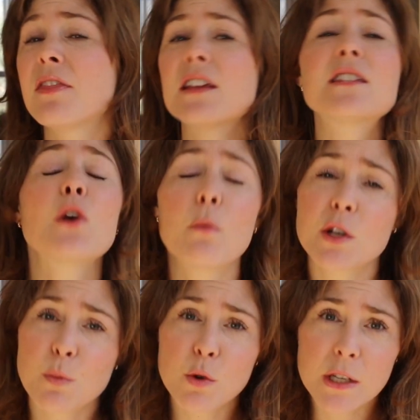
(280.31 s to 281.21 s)
There's so
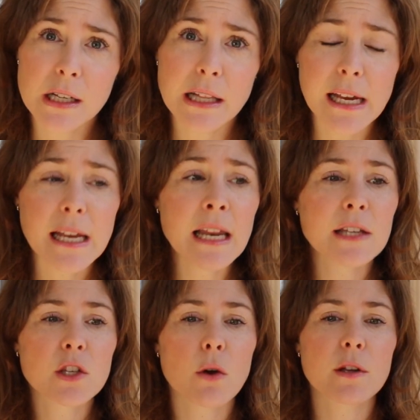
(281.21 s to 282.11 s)
much more to clean,
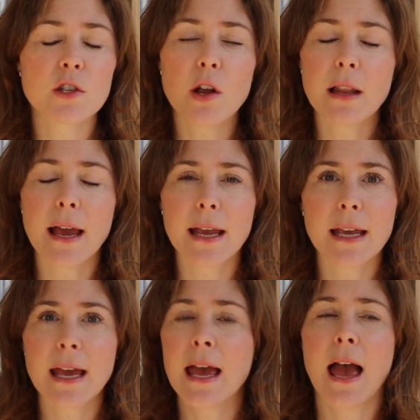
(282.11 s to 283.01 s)
so it's not
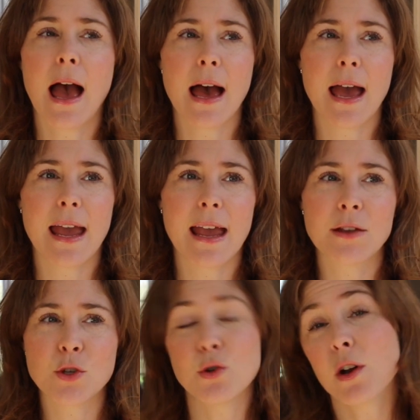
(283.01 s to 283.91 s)
like
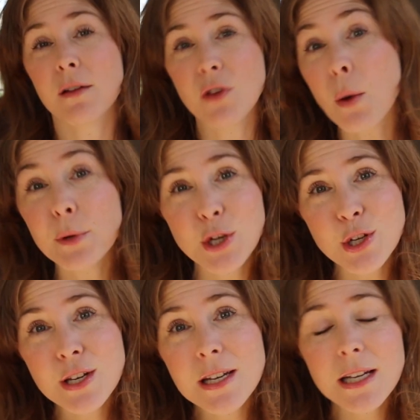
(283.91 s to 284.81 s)
I do not have the
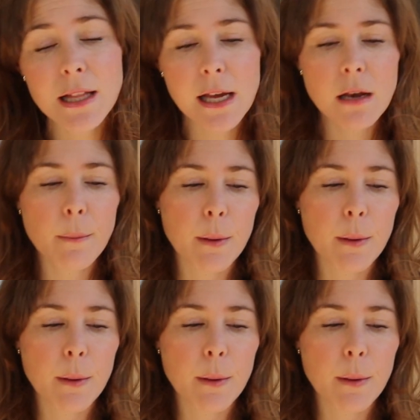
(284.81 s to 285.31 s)
opportunity to clean.